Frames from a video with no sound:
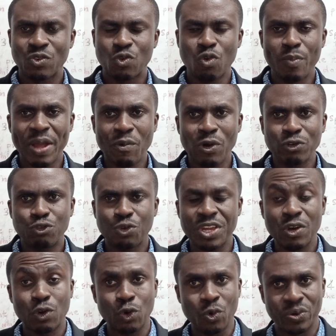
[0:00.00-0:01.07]
who may want to
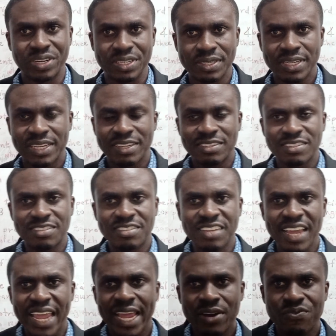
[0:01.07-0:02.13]
include
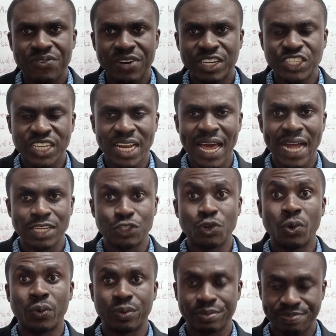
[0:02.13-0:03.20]
second pharyngeal arch.
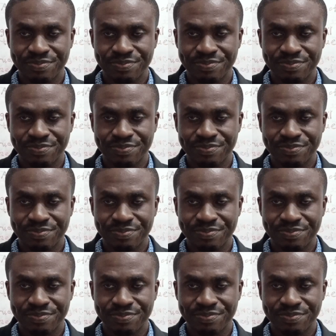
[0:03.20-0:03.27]
No,